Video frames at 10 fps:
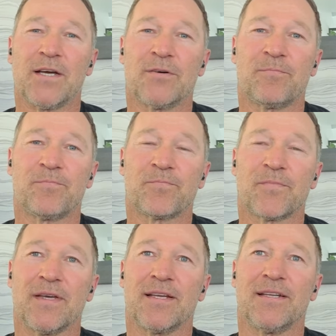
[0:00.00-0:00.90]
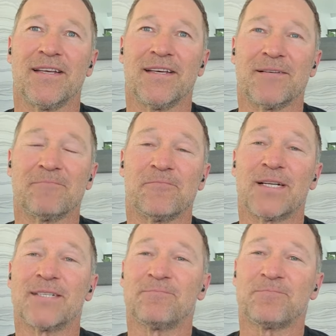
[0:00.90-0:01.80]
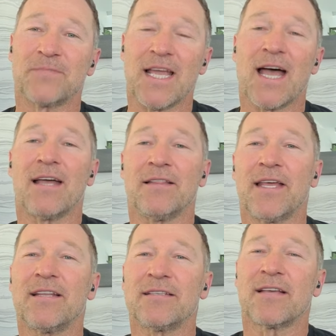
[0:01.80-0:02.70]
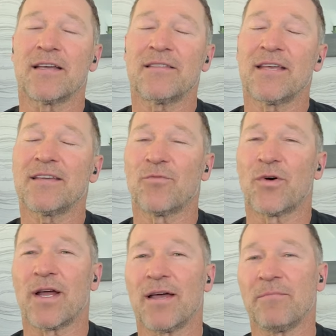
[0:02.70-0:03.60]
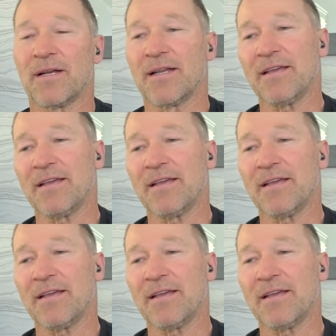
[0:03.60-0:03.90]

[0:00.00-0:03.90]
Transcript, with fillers: You know, well, yeah, that is, I think, what I